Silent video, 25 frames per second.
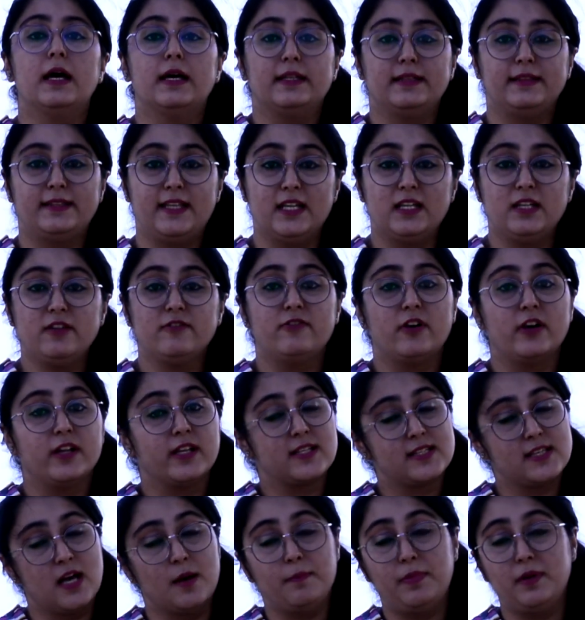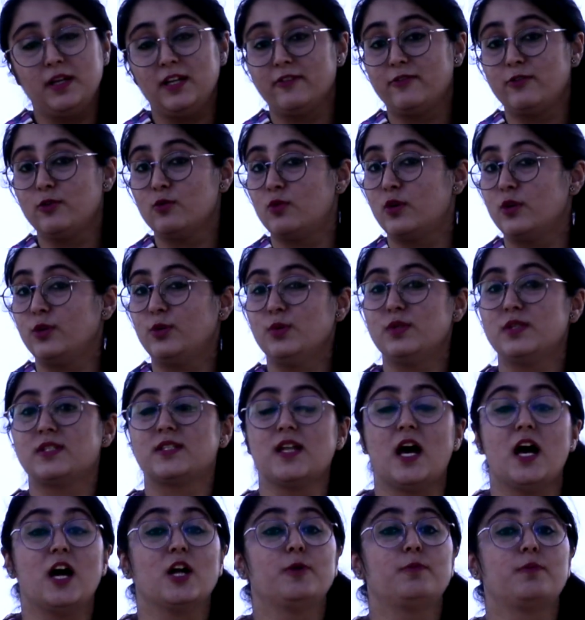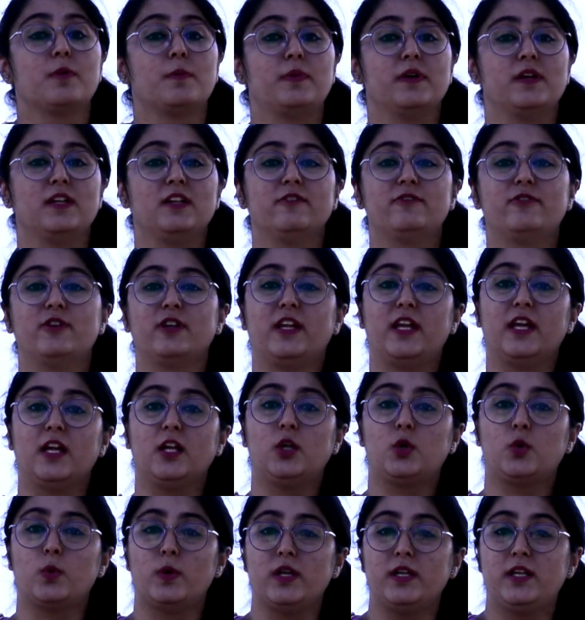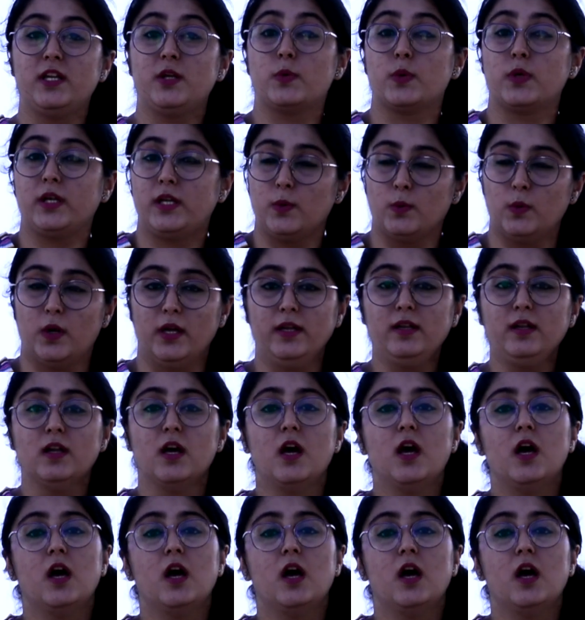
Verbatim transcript: Then, for example, if you want to start preparing for GATE 2021,